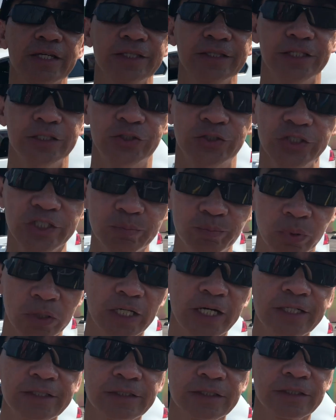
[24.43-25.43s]
the G
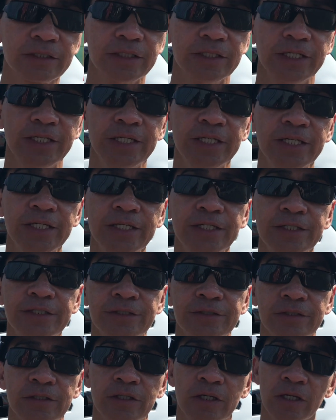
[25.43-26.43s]
Plus
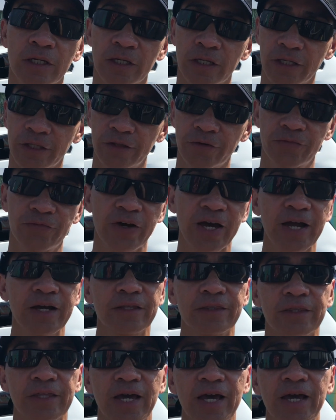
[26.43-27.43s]
is the
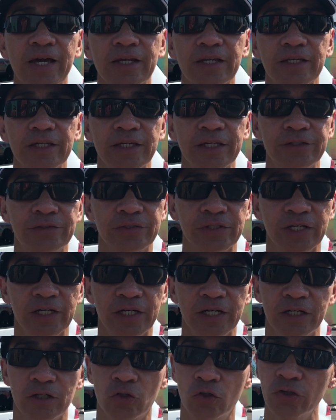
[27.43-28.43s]
fact that it's
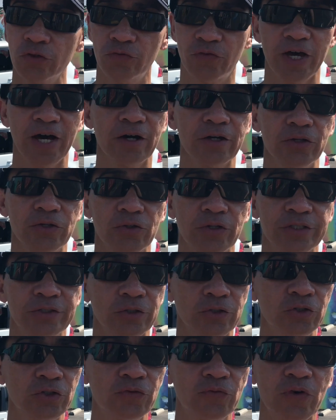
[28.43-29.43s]
a good value. It's a
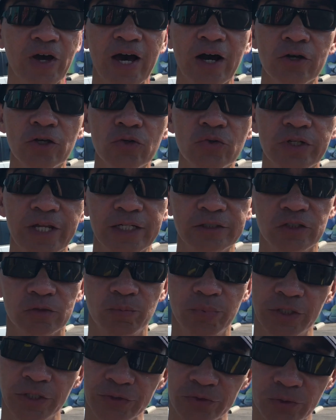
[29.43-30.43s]
good value not just
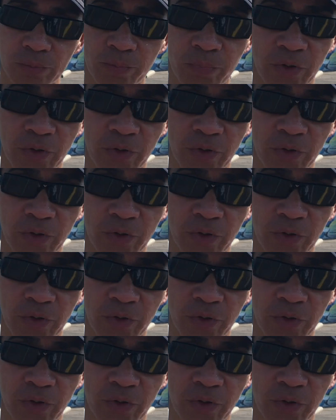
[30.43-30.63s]
because of